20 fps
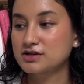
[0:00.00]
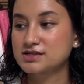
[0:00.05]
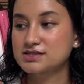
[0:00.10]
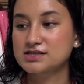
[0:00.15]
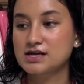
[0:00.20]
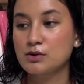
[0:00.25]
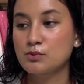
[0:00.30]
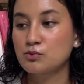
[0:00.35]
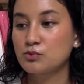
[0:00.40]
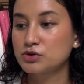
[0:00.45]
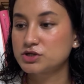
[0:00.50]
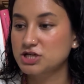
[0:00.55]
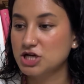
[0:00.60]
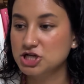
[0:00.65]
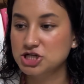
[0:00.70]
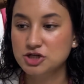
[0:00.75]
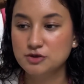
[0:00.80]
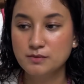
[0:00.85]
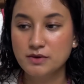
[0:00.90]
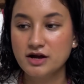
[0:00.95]
Some
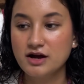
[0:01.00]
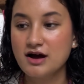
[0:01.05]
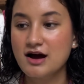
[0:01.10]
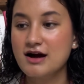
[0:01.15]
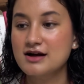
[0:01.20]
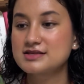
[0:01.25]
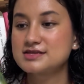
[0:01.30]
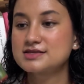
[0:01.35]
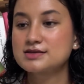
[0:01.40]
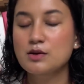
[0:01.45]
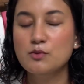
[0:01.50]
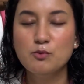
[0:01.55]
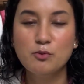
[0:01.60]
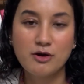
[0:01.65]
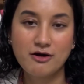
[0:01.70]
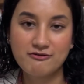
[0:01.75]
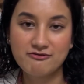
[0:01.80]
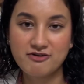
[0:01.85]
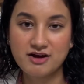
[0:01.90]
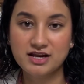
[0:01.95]
touched my heart, some
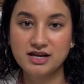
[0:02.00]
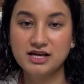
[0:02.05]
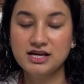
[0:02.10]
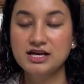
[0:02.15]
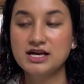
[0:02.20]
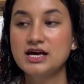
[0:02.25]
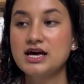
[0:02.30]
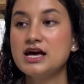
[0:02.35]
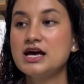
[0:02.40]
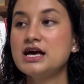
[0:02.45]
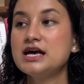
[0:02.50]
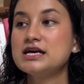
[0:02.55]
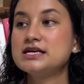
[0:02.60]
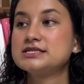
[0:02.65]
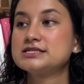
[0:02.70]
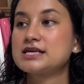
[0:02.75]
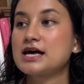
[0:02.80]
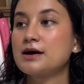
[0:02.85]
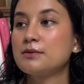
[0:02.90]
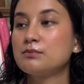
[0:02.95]
were funny,
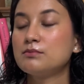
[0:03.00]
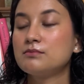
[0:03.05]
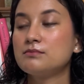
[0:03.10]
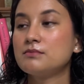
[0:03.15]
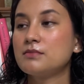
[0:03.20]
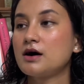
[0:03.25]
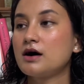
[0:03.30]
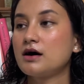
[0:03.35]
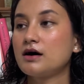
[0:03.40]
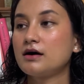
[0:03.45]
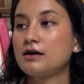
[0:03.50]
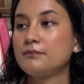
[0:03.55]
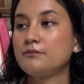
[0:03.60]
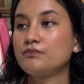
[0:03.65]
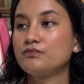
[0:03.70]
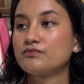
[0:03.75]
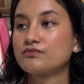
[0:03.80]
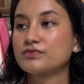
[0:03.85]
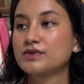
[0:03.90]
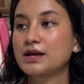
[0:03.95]

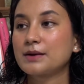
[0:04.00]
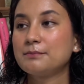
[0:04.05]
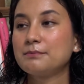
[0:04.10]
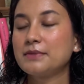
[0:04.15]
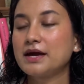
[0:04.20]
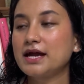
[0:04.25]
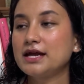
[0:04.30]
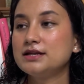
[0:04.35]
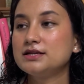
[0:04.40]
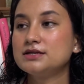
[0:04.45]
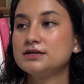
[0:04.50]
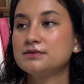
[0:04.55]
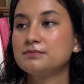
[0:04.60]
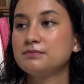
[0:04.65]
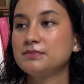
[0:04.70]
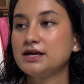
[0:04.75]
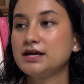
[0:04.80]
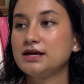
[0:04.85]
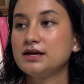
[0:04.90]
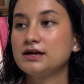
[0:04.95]
some made
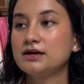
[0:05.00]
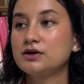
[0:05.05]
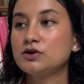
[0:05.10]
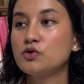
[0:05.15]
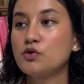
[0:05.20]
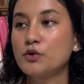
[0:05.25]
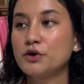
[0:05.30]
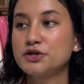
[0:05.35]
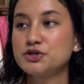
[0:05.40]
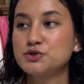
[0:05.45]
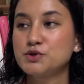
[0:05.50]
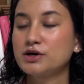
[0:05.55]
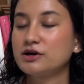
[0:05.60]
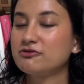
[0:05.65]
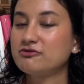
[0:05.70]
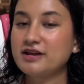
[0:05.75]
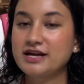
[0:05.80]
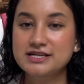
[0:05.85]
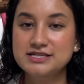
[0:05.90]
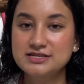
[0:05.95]
me go into a
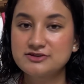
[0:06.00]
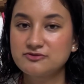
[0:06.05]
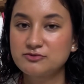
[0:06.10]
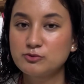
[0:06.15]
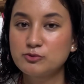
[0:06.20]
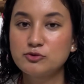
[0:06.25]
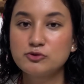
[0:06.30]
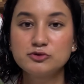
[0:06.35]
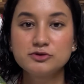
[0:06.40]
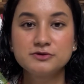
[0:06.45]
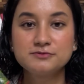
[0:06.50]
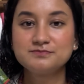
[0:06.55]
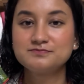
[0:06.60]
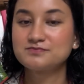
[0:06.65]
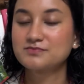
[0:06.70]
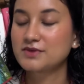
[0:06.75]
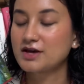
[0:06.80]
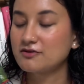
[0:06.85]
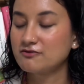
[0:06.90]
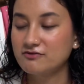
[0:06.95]
reflective mood,
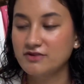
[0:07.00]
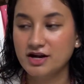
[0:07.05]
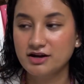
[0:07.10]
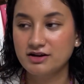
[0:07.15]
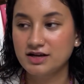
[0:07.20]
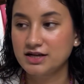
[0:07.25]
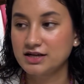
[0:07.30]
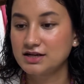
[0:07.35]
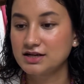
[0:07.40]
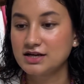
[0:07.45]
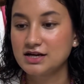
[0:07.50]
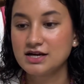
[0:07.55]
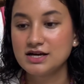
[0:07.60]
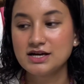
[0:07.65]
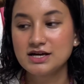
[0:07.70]
varying